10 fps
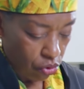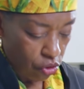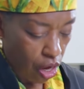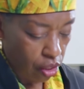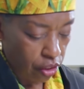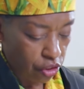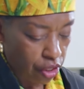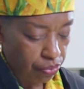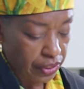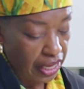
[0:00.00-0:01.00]
chocolate
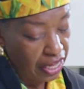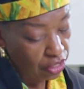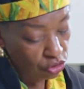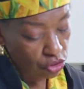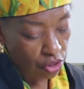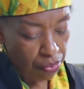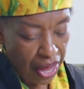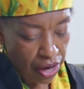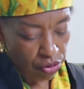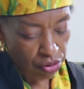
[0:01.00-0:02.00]
chips into the
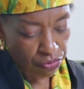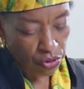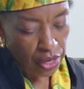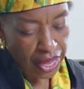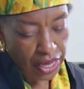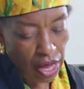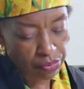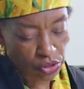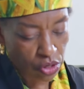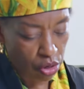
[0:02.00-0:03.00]
batter if you like. I'm
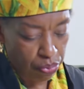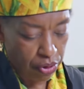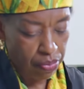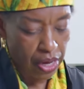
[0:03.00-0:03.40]
just going to put them